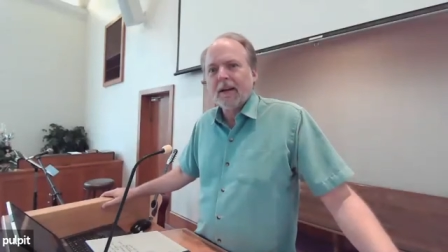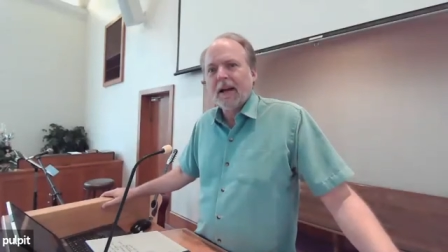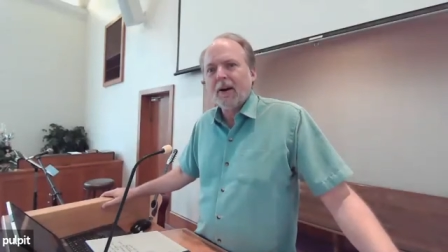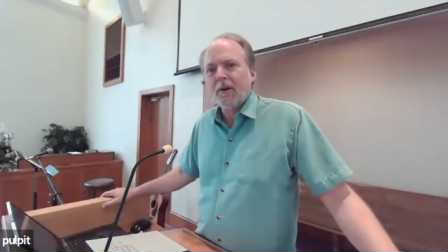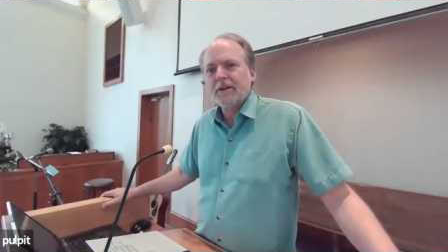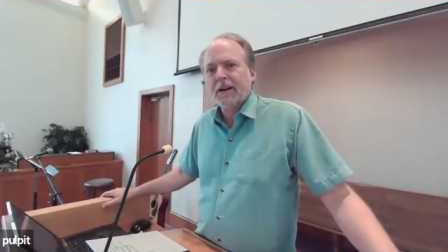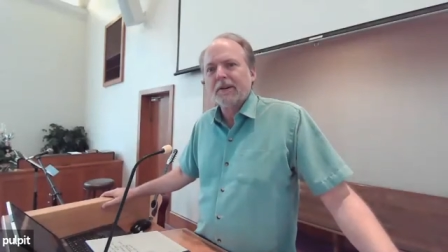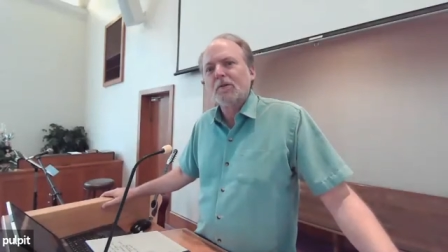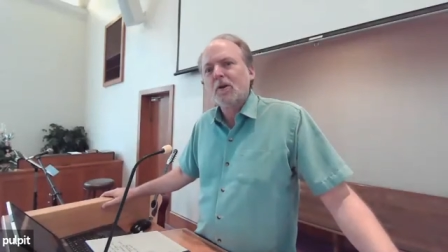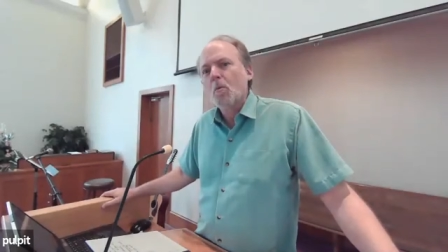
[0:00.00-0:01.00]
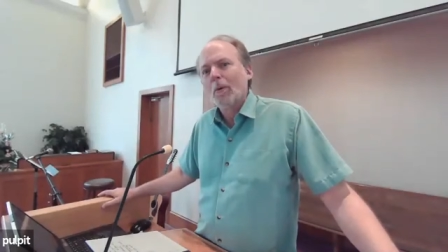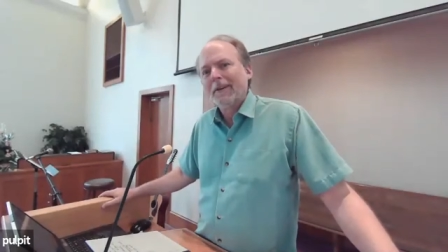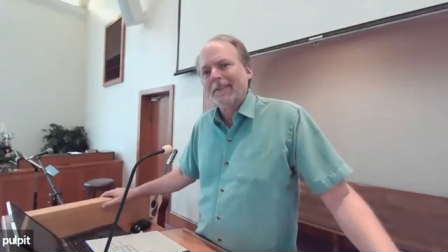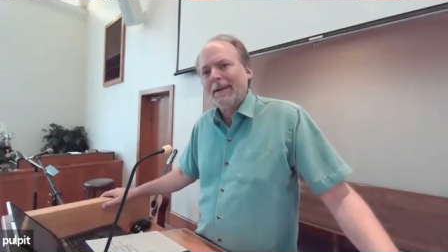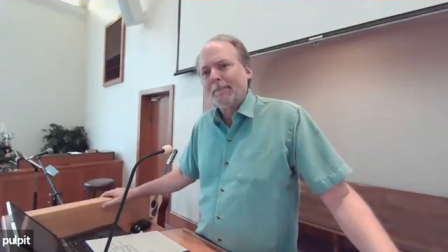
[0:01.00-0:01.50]
hours in a room
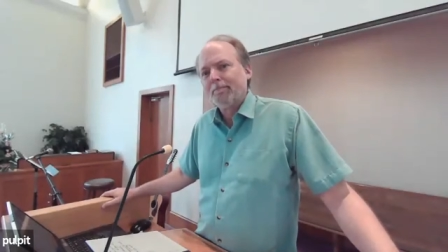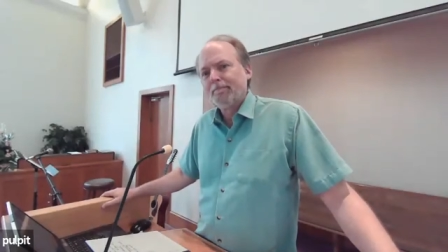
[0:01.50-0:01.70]
with him.